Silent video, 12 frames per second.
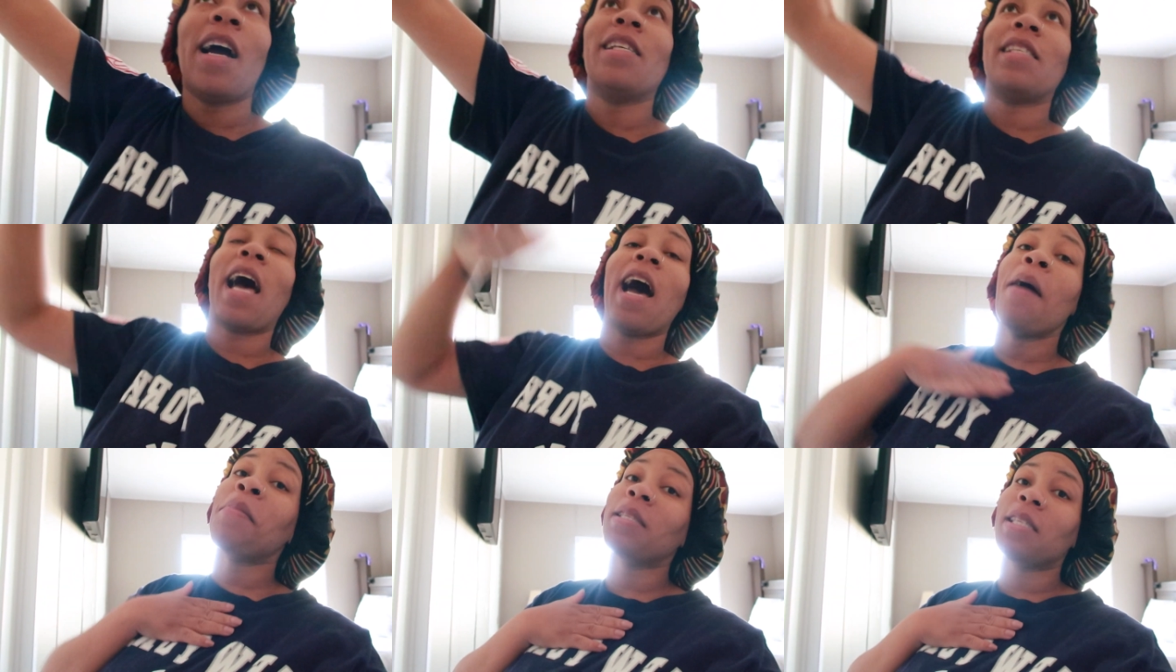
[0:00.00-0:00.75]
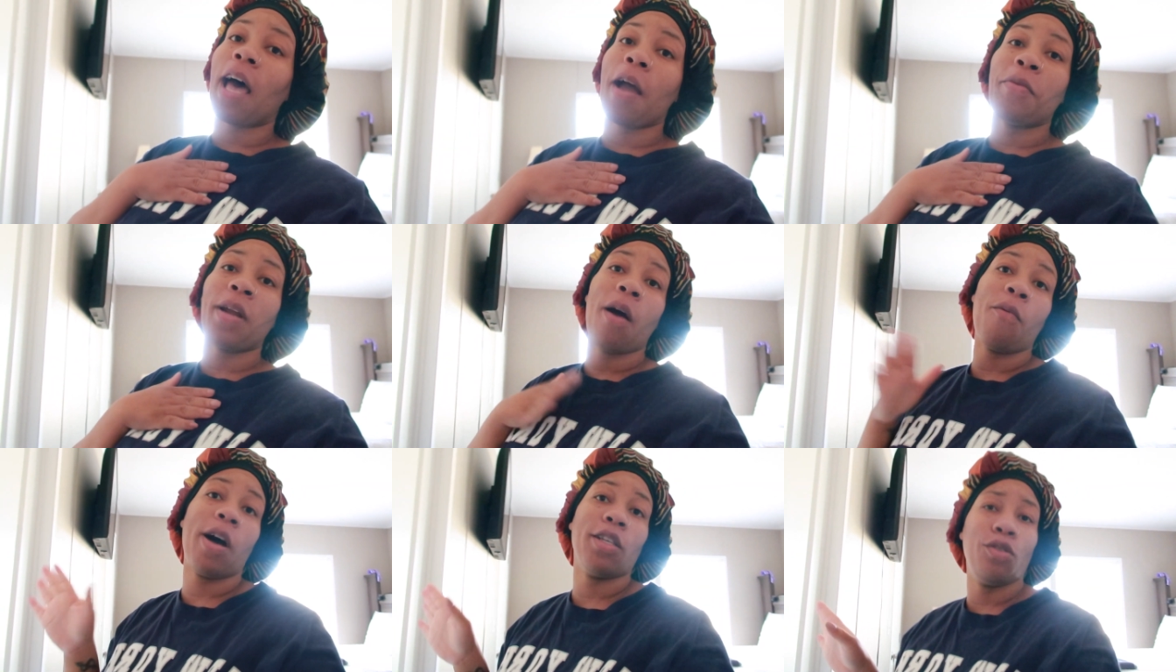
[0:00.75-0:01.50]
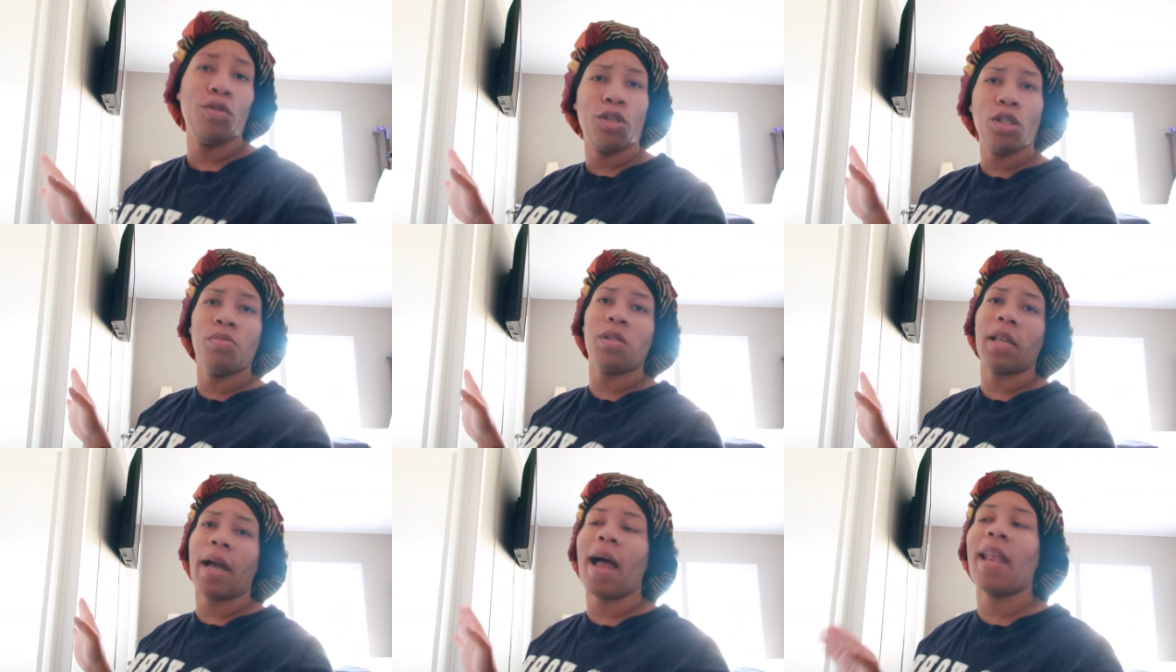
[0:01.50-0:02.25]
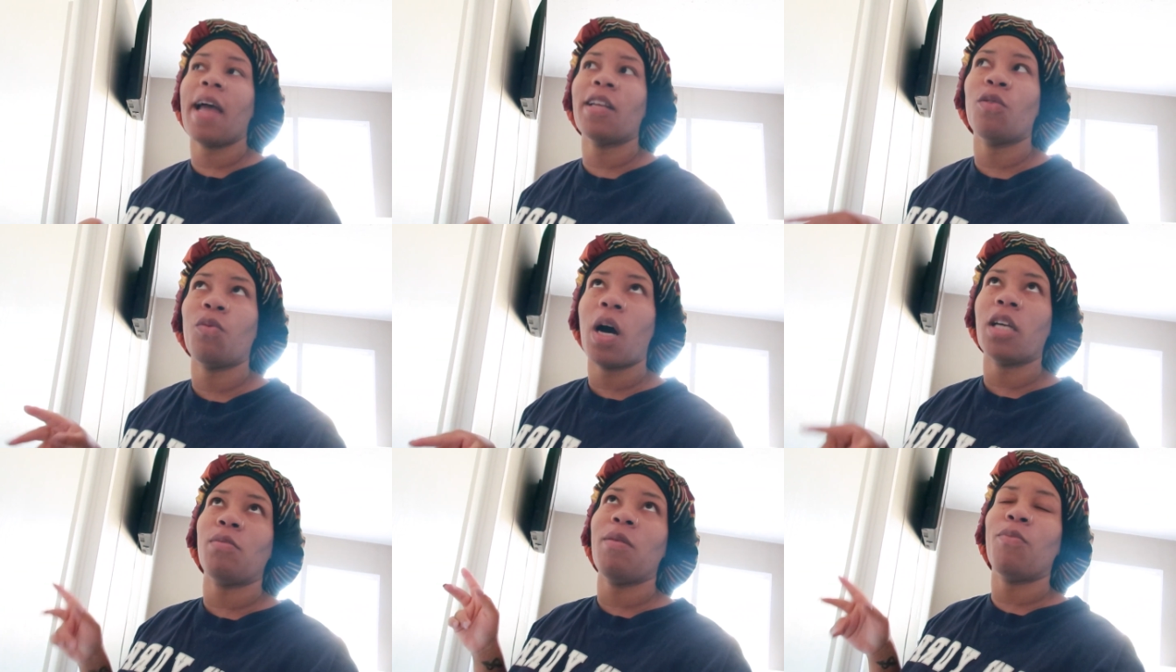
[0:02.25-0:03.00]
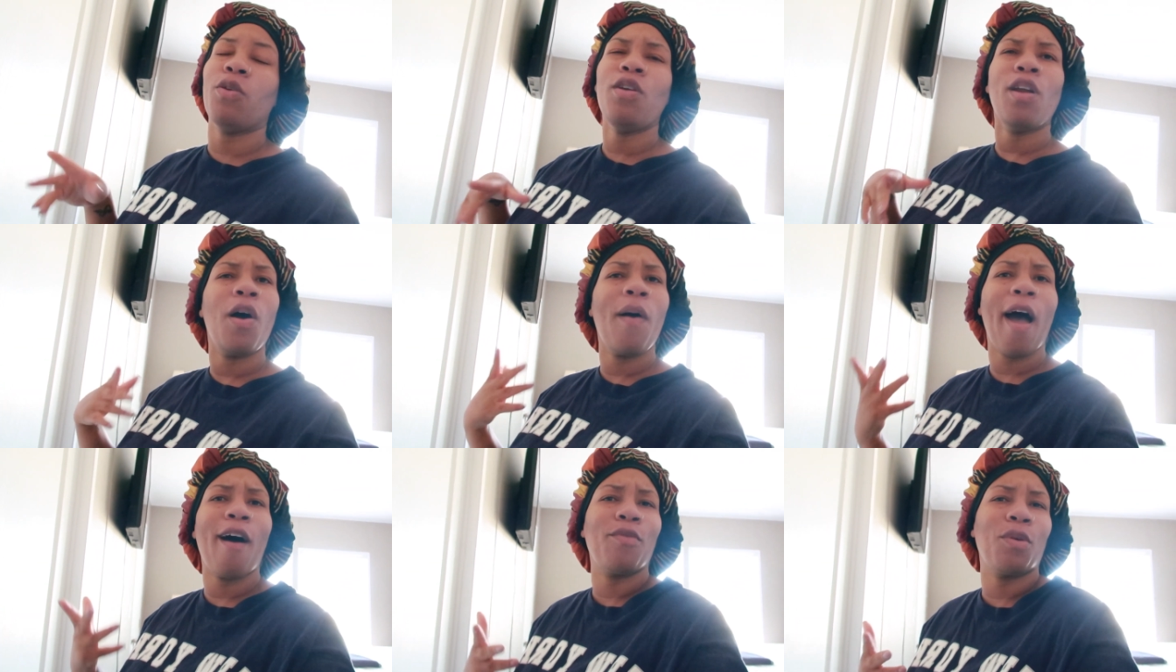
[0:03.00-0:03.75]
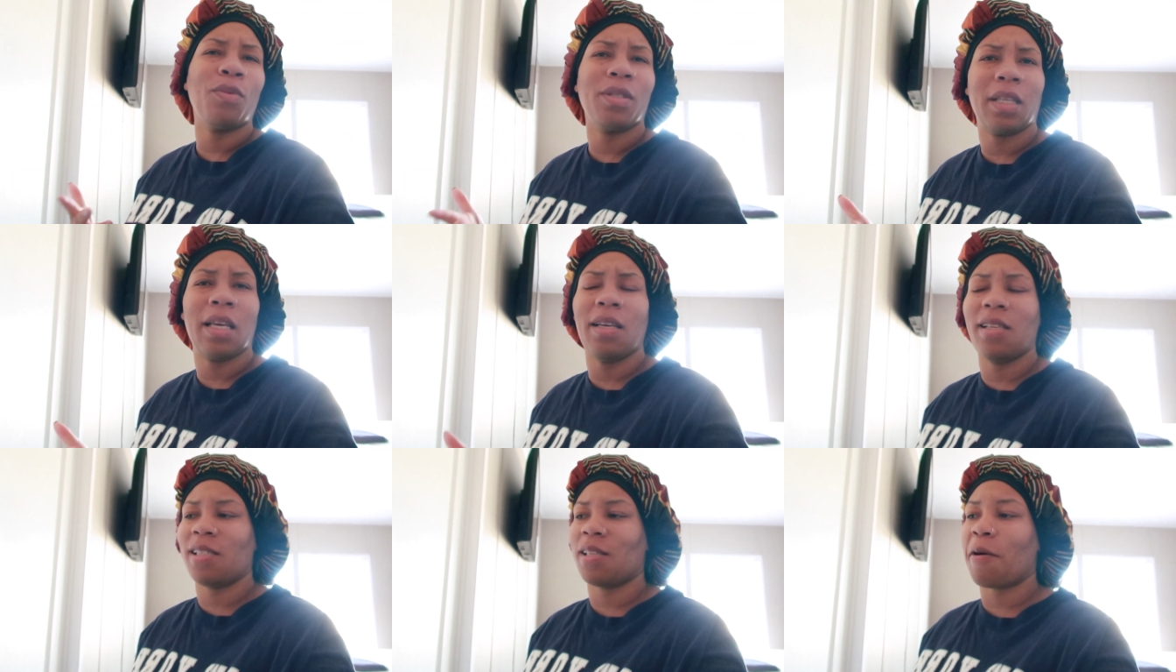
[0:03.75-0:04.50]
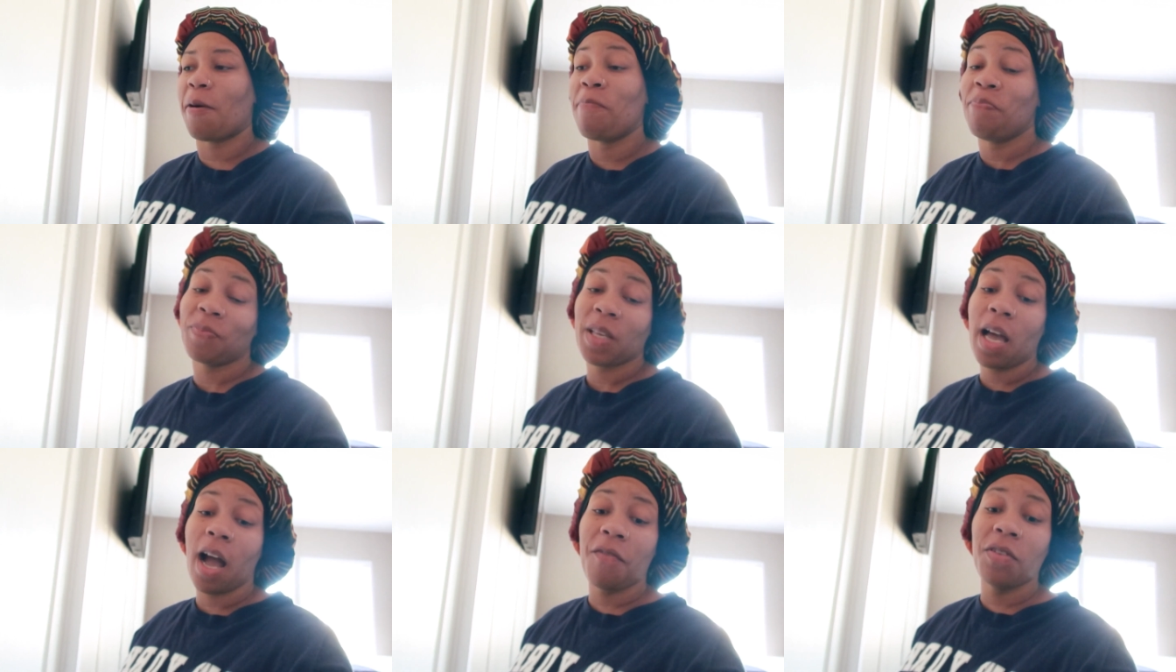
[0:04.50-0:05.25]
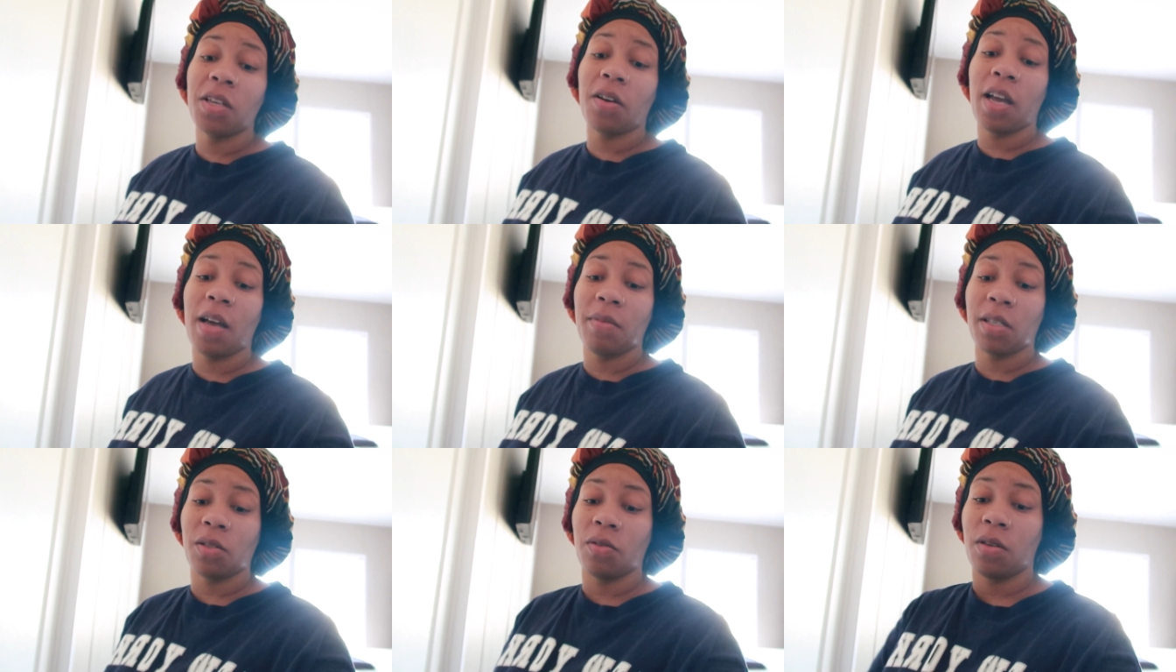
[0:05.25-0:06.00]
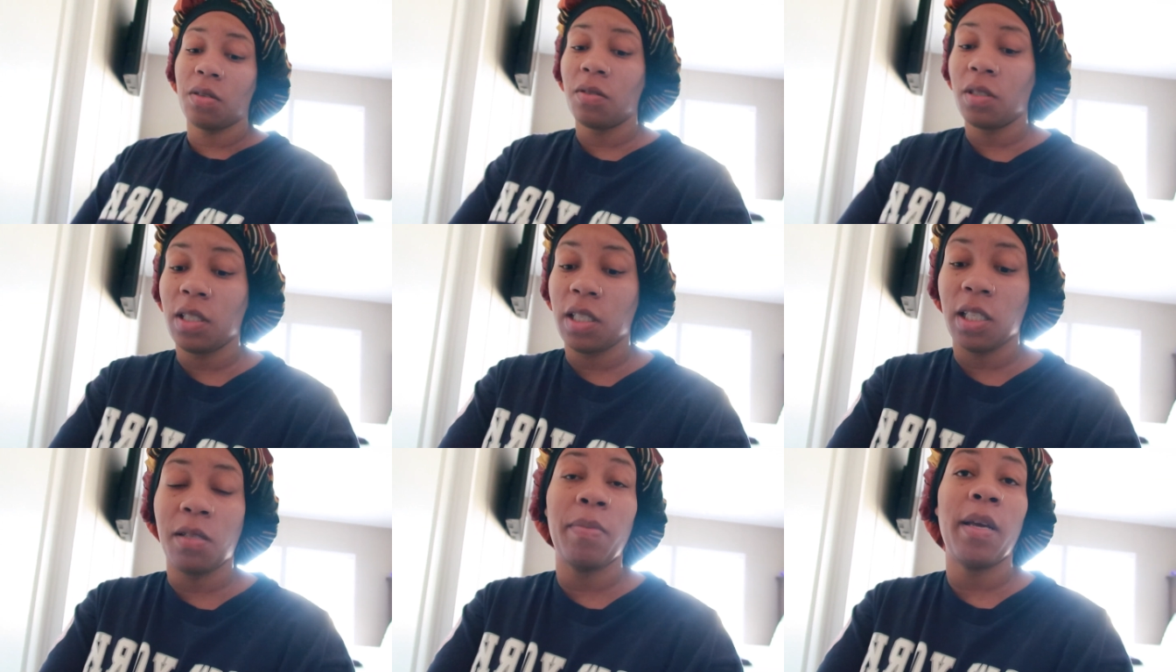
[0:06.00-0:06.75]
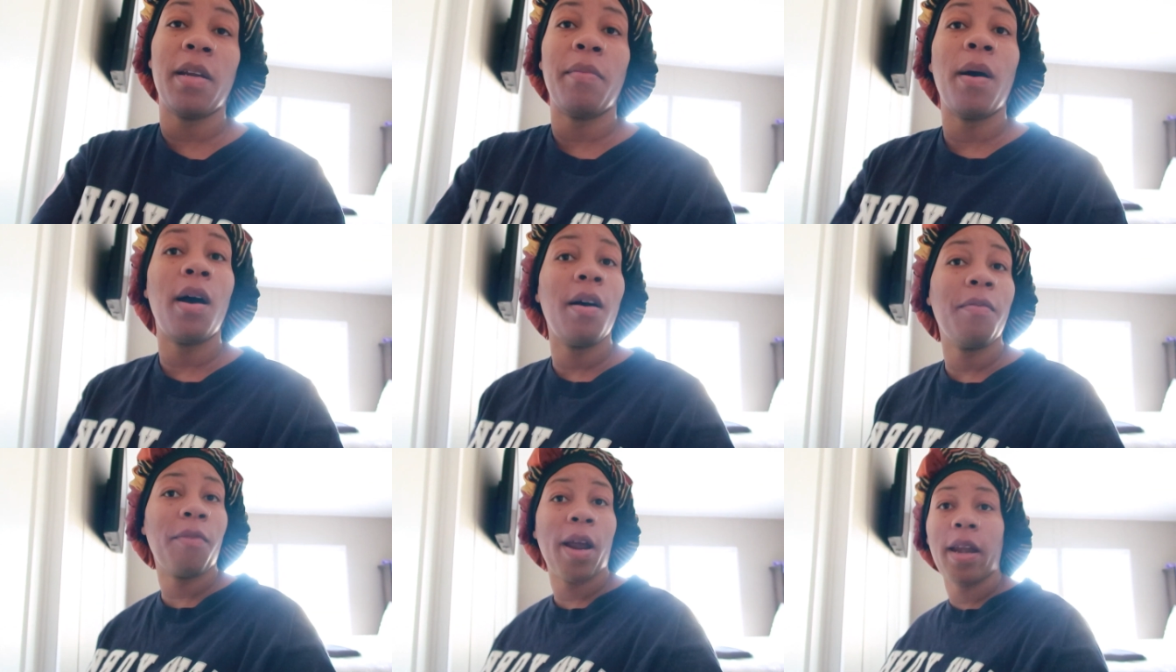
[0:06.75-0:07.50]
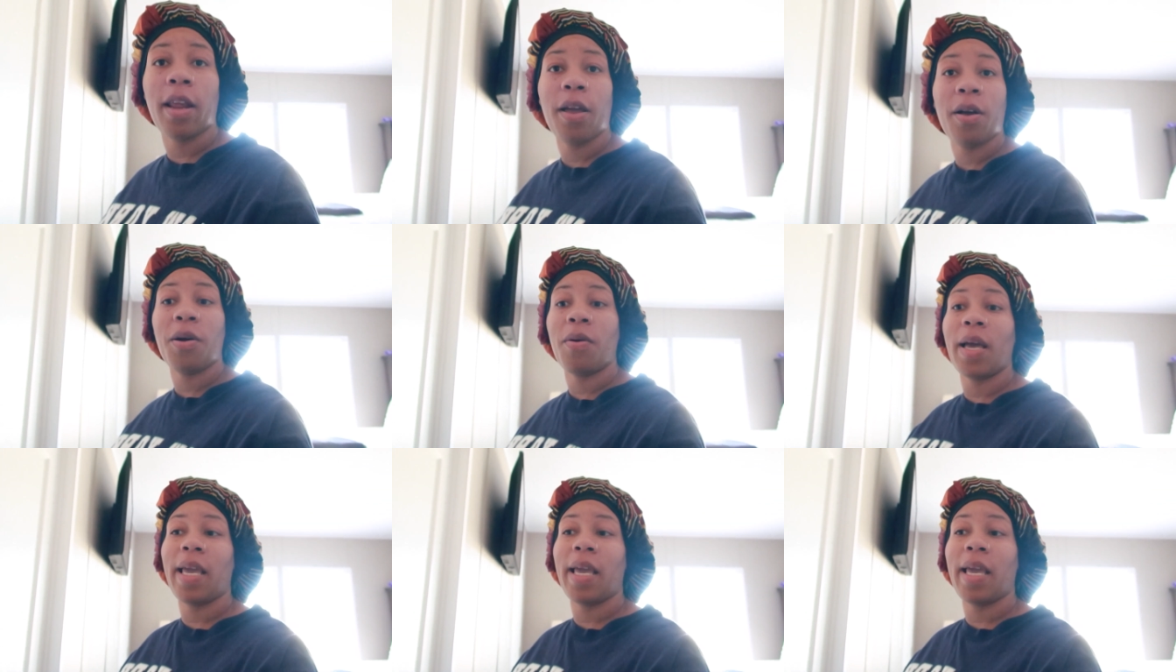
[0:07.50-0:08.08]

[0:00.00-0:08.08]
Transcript: Because I'm the type, when I watch YouTubers, like I like to watch people, you know, out doing things. So I really don't have much going on. Just being a mom right now.